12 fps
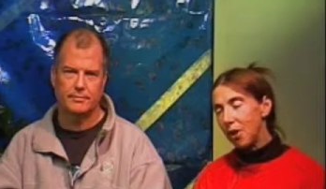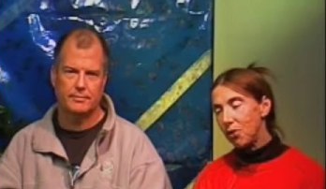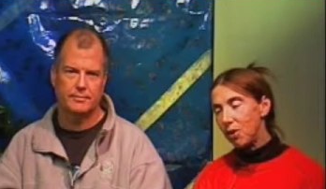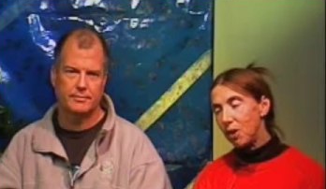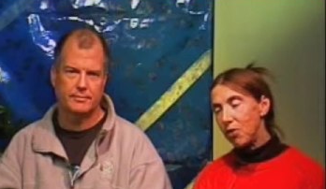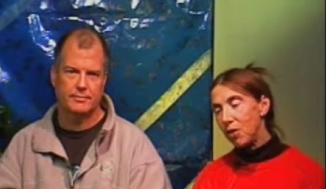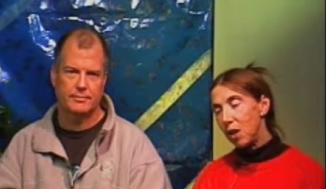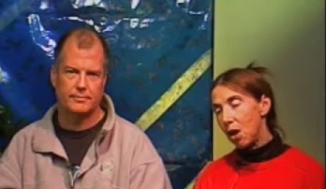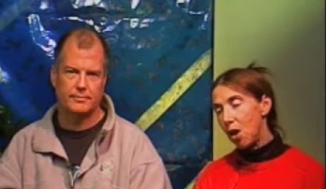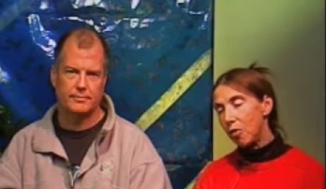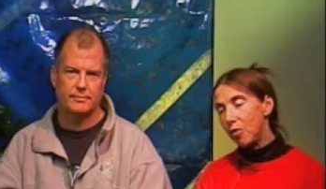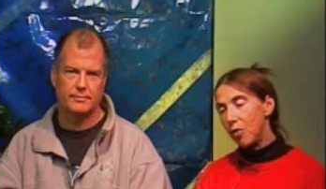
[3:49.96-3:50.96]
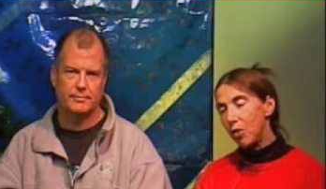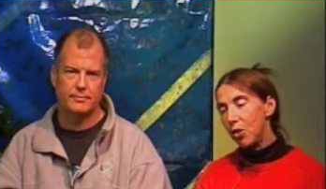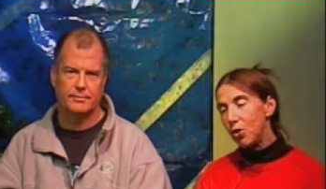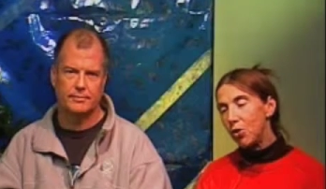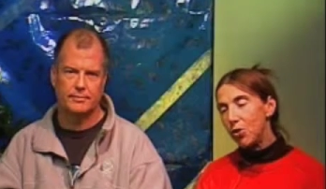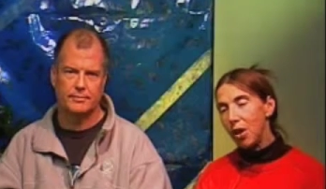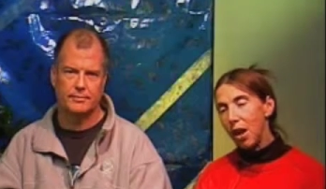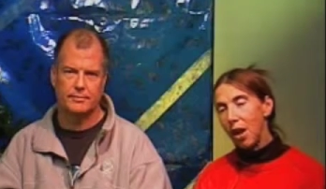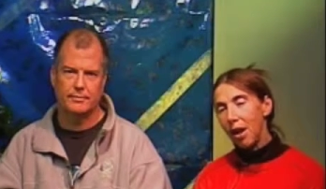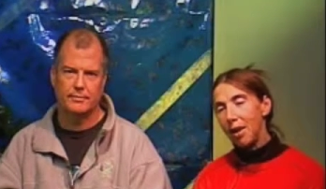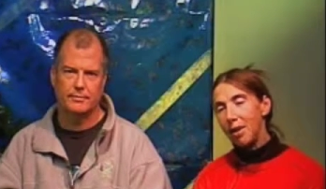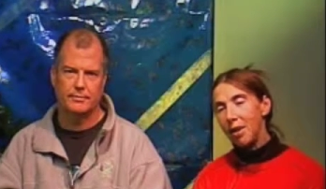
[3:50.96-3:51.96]
Speaker 1: excellent videographers
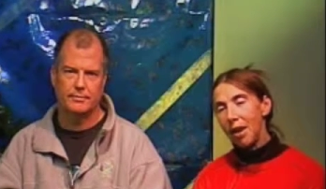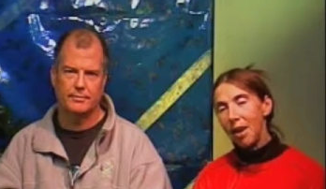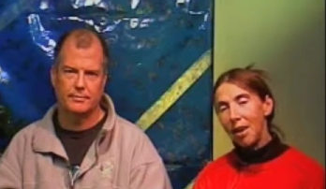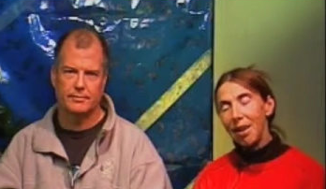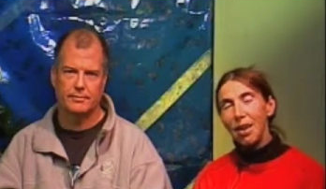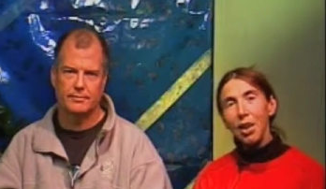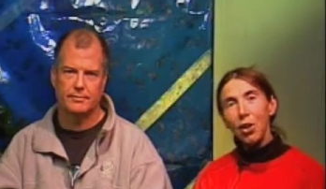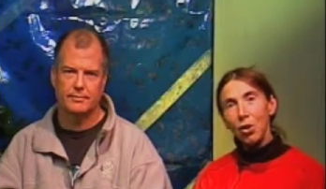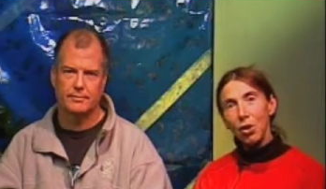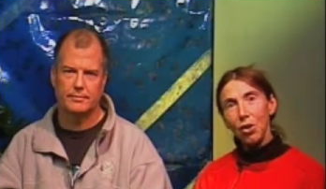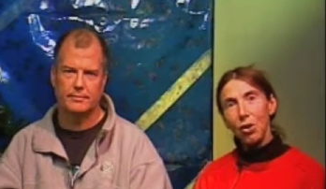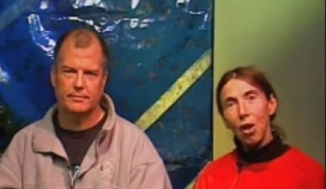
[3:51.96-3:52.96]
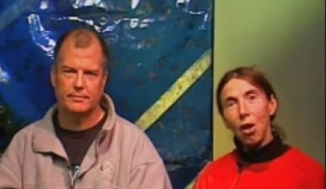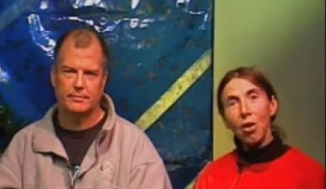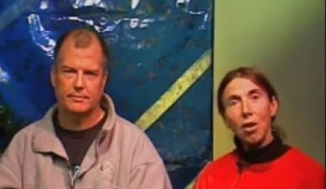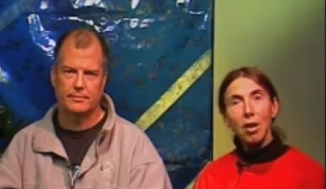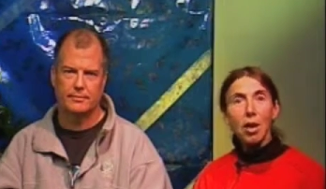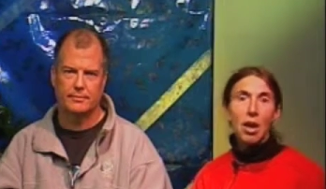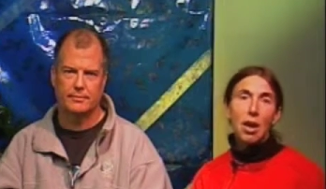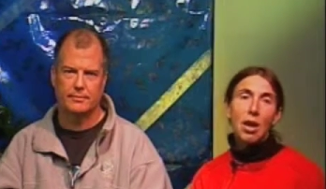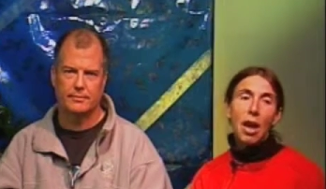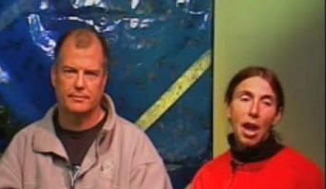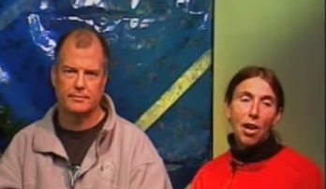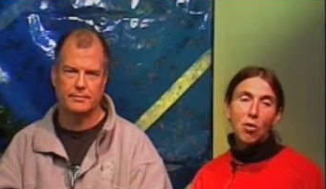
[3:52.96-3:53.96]
and uh, you can learn all
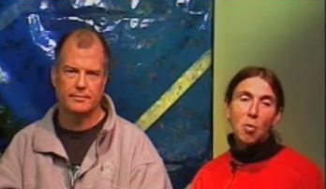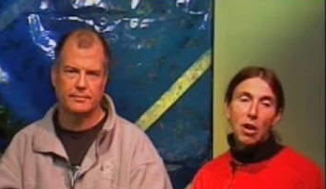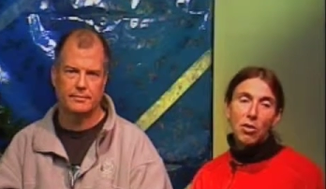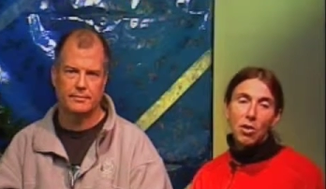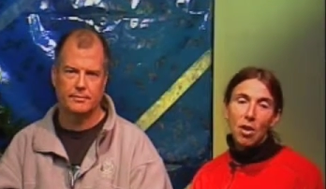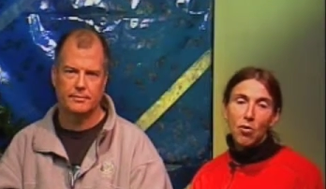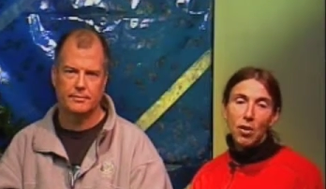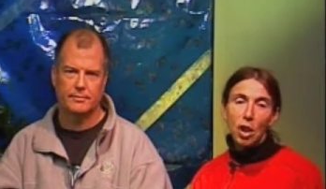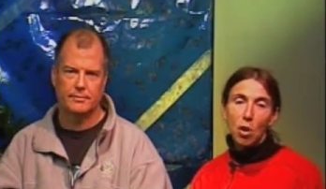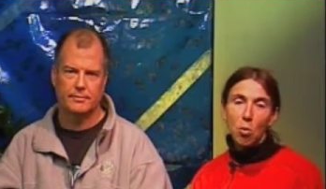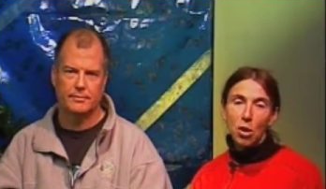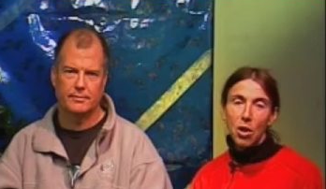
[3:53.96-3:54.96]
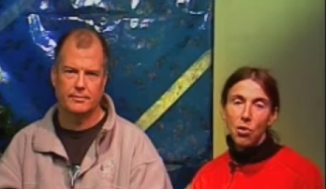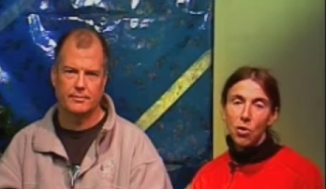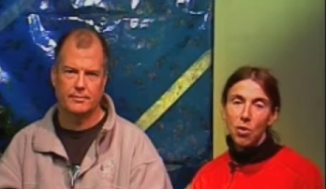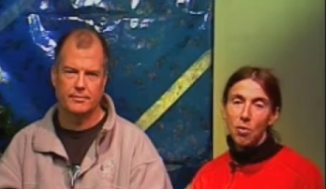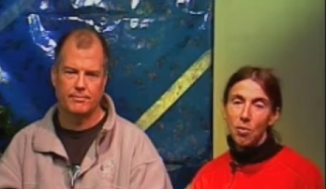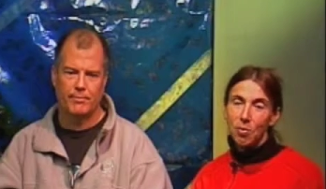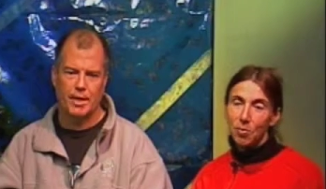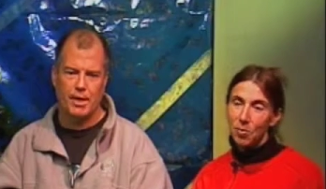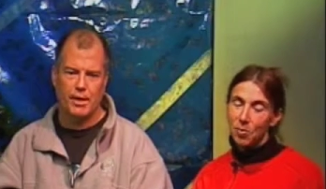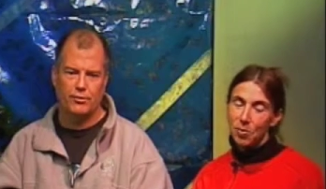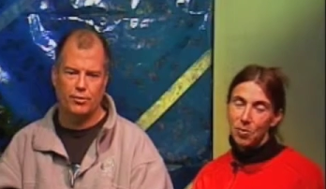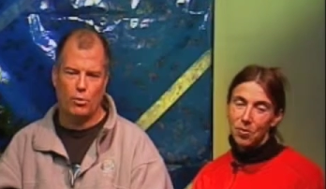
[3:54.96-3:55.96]
aspects of video production.
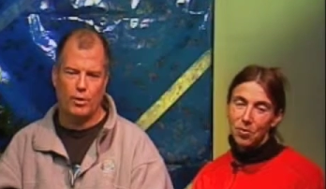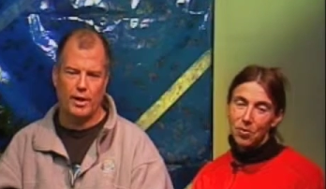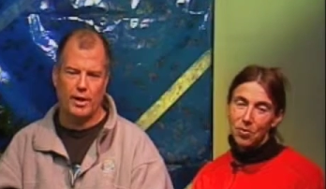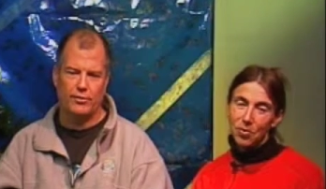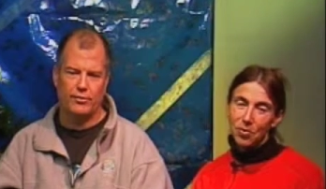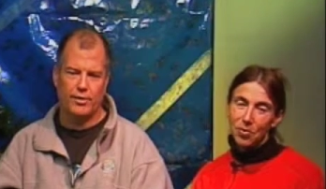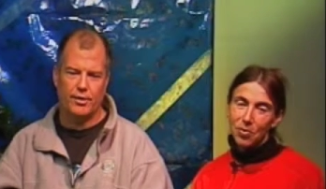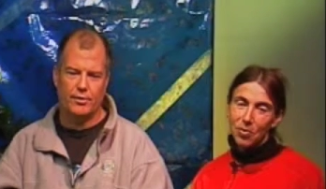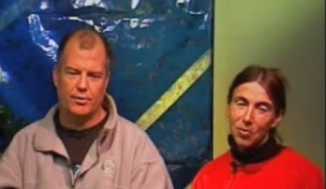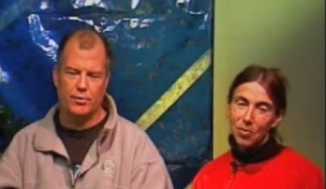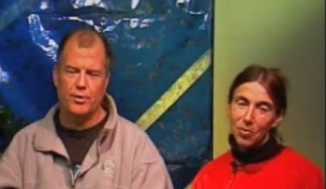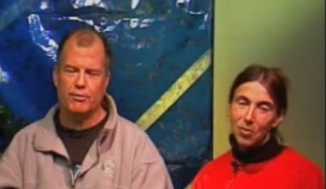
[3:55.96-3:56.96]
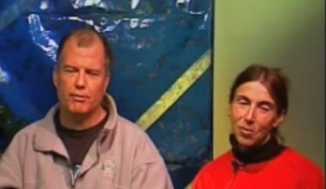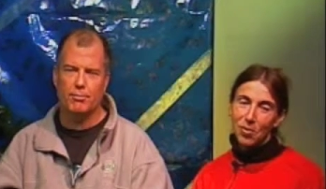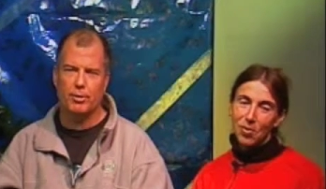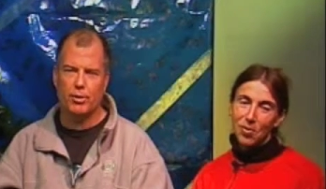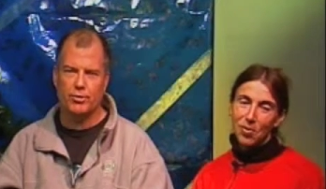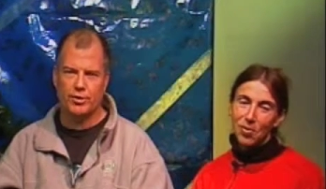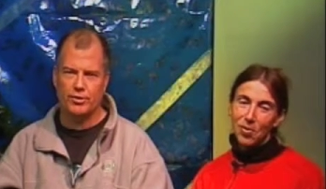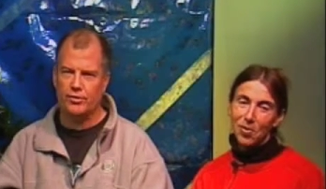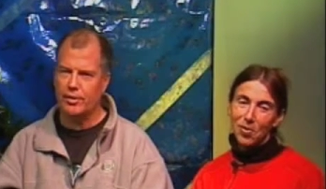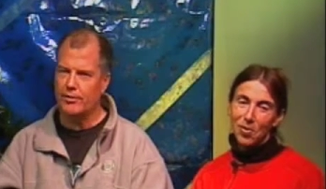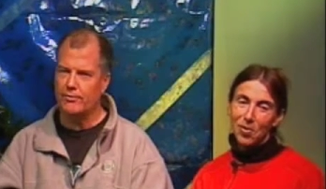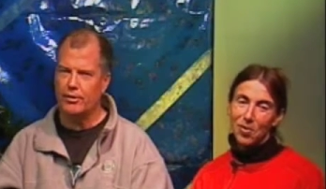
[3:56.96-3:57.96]
Speaker 2: So as the new year approaches, and
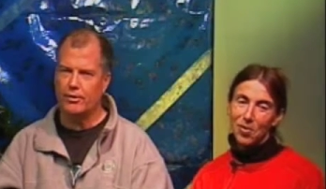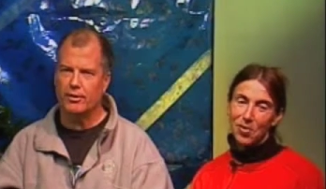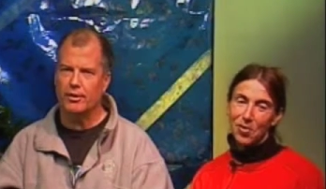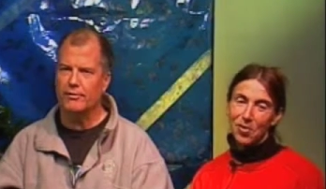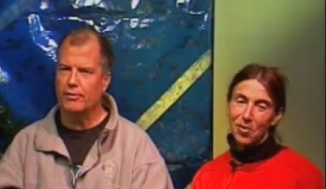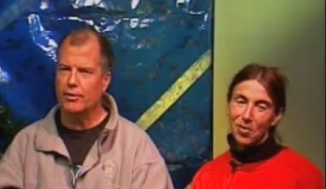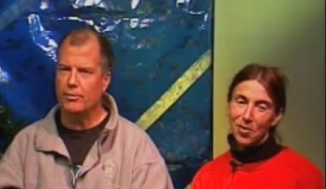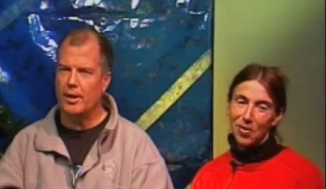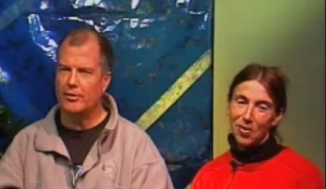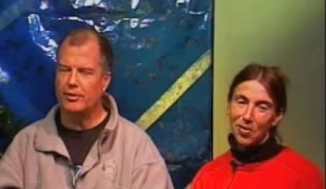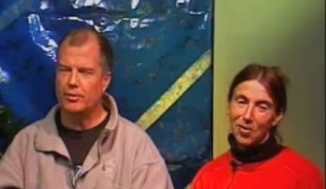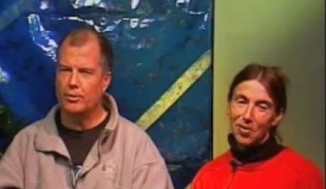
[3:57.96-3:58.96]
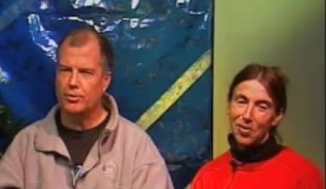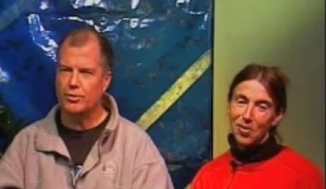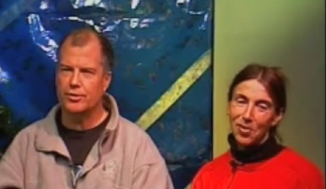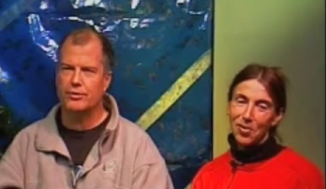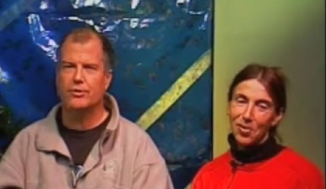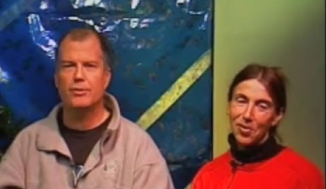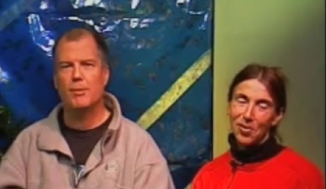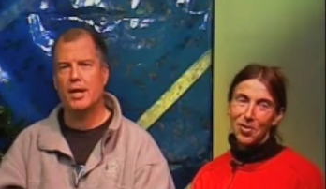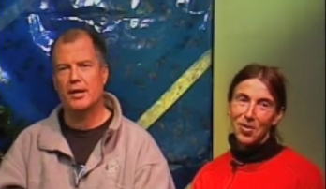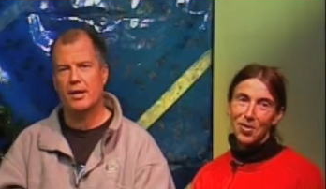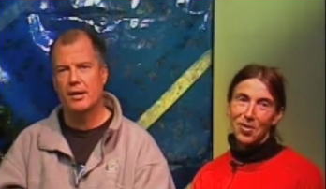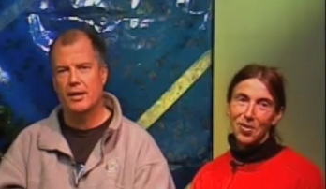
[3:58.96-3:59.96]
if you're looking for a resolution to
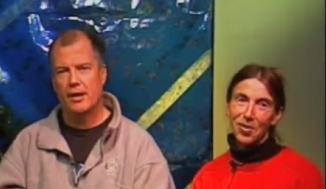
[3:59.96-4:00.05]
make,